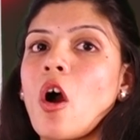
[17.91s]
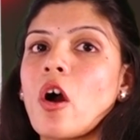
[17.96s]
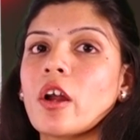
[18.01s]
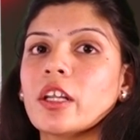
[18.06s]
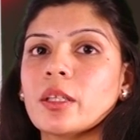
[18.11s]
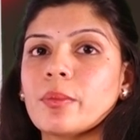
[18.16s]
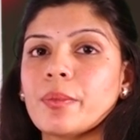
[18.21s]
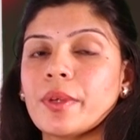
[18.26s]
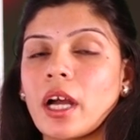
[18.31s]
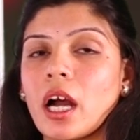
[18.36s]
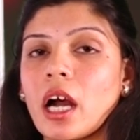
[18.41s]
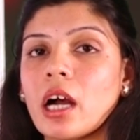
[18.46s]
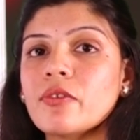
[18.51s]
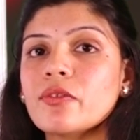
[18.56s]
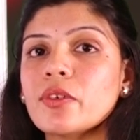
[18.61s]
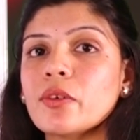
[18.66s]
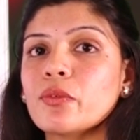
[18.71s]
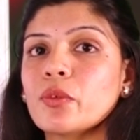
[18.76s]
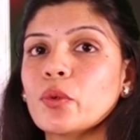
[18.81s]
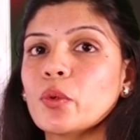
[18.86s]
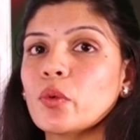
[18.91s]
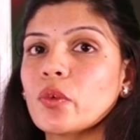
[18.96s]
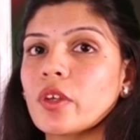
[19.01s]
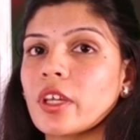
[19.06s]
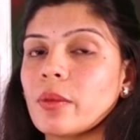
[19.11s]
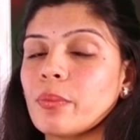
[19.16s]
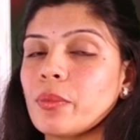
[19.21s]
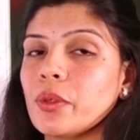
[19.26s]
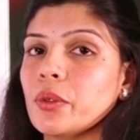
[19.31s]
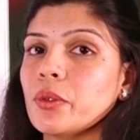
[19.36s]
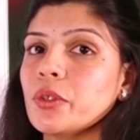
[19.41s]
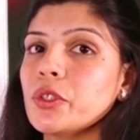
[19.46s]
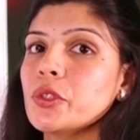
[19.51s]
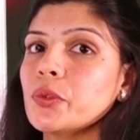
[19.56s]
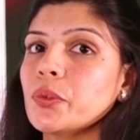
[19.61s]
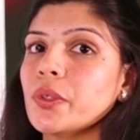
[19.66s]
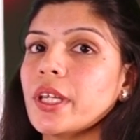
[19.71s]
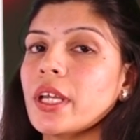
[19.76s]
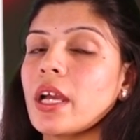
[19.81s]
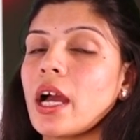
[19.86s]
On the behalf of Guru KPO,
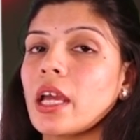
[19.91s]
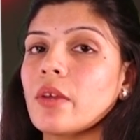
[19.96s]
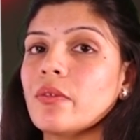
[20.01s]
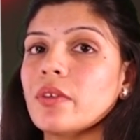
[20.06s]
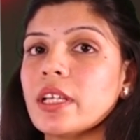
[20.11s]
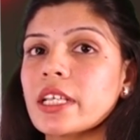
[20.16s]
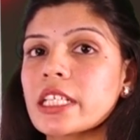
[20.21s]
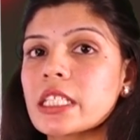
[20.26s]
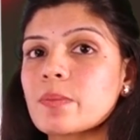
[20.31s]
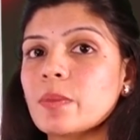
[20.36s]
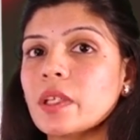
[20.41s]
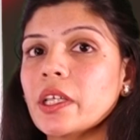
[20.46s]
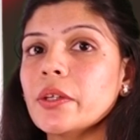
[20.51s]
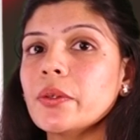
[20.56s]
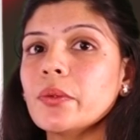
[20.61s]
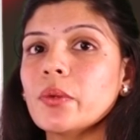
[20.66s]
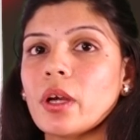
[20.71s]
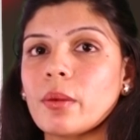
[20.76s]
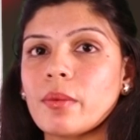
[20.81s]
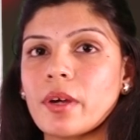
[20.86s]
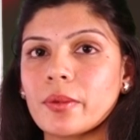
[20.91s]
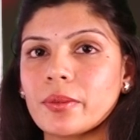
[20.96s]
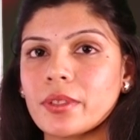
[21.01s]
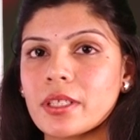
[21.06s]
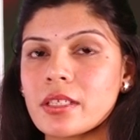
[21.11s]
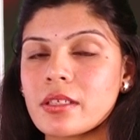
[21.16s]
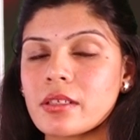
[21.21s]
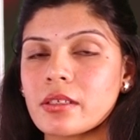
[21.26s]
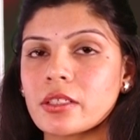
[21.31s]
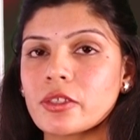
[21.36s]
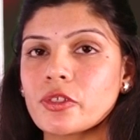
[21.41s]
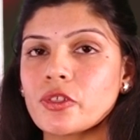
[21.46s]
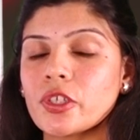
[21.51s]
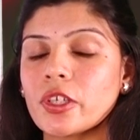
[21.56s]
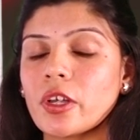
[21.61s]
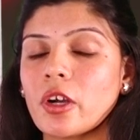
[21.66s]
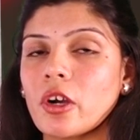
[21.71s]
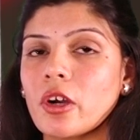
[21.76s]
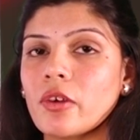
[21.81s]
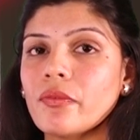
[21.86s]
today I will explain you about the
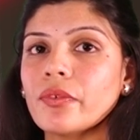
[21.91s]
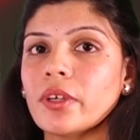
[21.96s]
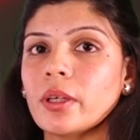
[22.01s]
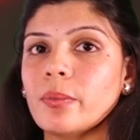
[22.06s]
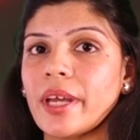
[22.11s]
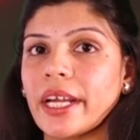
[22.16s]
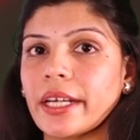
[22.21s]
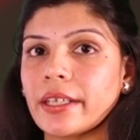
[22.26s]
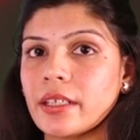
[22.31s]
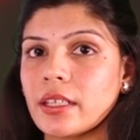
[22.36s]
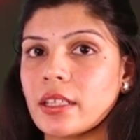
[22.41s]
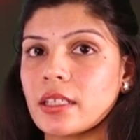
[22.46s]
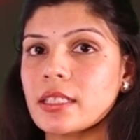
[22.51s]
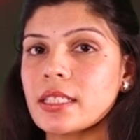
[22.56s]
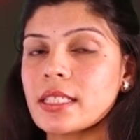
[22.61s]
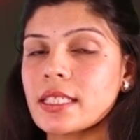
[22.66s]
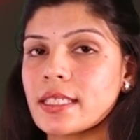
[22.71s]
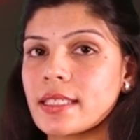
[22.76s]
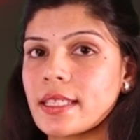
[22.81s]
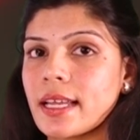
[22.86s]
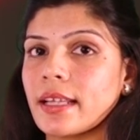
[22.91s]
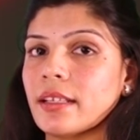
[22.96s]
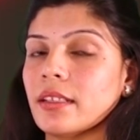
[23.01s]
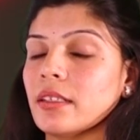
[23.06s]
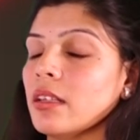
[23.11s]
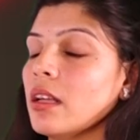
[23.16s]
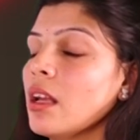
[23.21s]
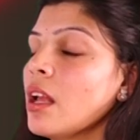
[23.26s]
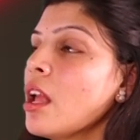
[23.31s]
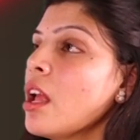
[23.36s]
structure of a bacterial cell.